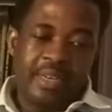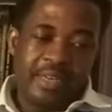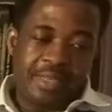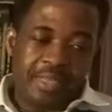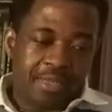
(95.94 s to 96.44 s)

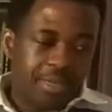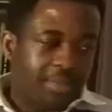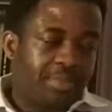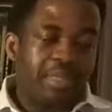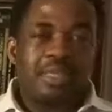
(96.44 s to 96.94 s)
next you're gonna
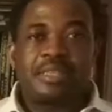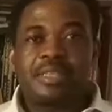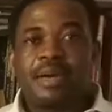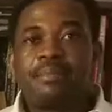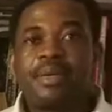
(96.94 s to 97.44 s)
be taking
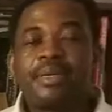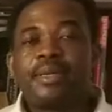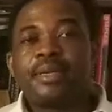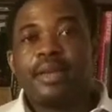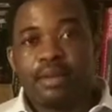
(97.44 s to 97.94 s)
some uh,
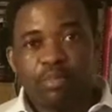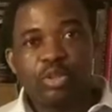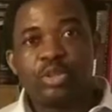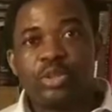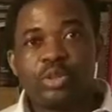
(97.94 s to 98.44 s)

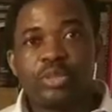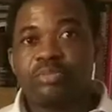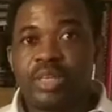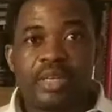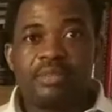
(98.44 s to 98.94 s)
lemon juice,
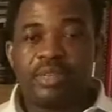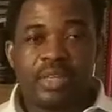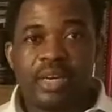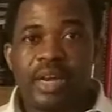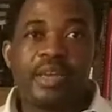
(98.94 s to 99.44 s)
very
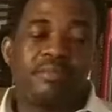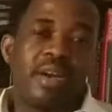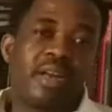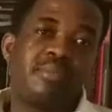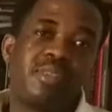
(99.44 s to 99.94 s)
very high
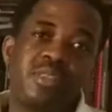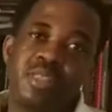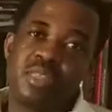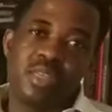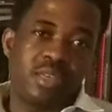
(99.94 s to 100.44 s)
vitamin
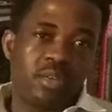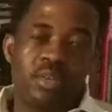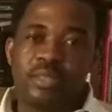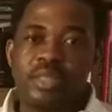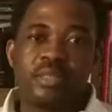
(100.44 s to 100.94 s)
C and
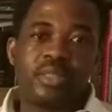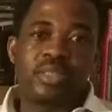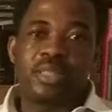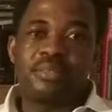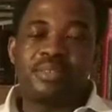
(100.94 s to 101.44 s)
all the good
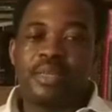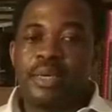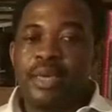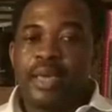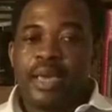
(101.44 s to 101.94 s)
stuff.
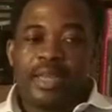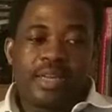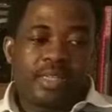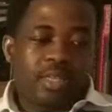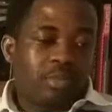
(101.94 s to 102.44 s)
Mm. And
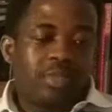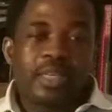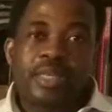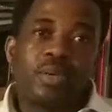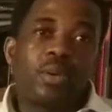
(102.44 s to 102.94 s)
next you're gonna be
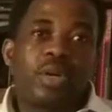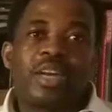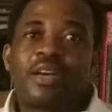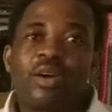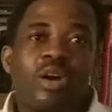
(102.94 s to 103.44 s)
taking
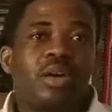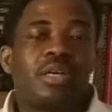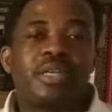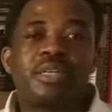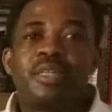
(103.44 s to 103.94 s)
oregano
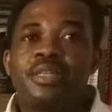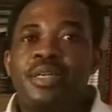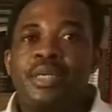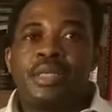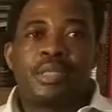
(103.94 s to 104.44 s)
oil.
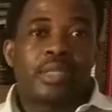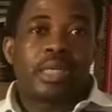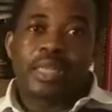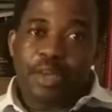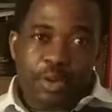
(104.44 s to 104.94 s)
You're
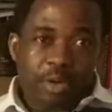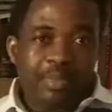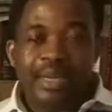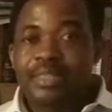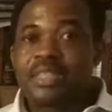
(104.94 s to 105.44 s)
taking the
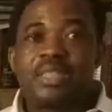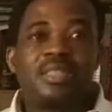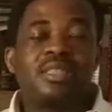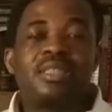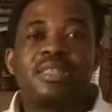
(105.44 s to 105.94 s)
herbal
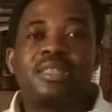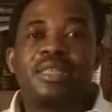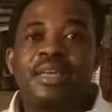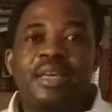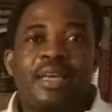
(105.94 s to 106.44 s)
teas,
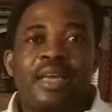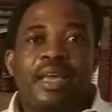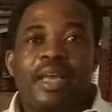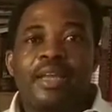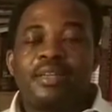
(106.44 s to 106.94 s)

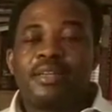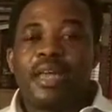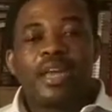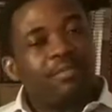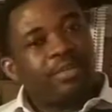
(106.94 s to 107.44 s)
and
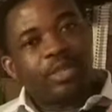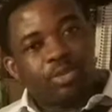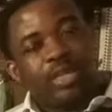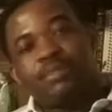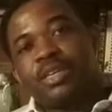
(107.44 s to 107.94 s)
every
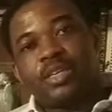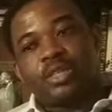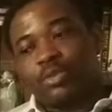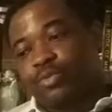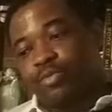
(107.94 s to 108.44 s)
20 minutes,
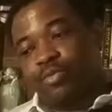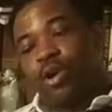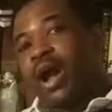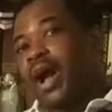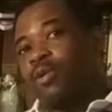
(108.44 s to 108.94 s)
so for
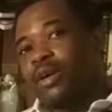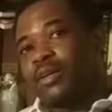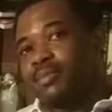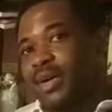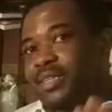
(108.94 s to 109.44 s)
four mm. hours,
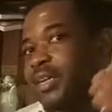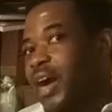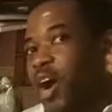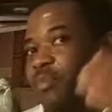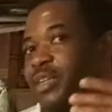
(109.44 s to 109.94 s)
imagine
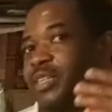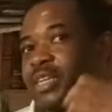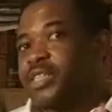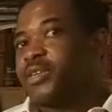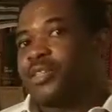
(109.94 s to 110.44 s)
how many
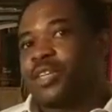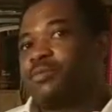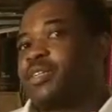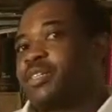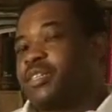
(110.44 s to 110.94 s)
times you're gonna take
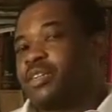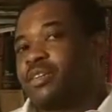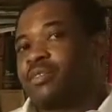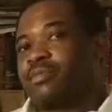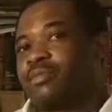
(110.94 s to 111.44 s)
medicine
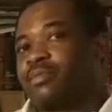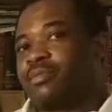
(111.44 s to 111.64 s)
here.